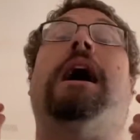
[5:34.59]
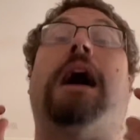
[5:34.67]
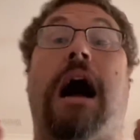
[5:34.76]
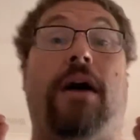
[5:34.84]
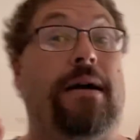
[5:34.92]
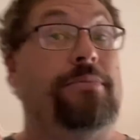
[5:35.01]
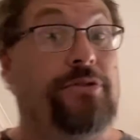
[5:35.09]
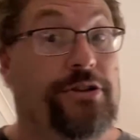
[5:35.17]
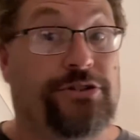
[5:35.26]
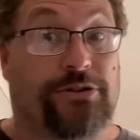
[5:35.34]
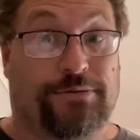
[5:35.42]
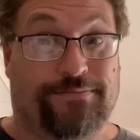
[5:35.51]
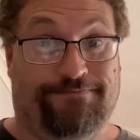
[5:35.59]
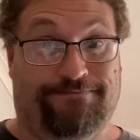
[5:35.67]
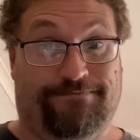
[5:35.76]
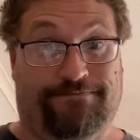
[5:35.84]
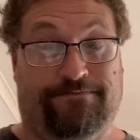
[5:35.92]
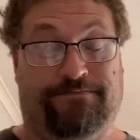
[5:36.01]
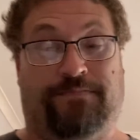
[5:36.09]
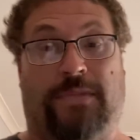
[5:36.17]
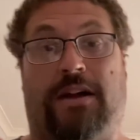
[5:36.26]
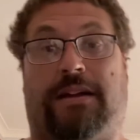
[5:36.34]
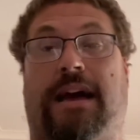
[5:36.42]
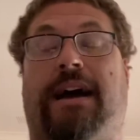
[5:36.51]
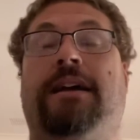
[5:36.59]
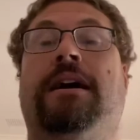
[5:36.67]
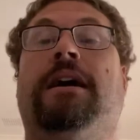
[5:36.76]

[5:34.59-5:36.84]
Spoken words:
are Aboriginal. Okay?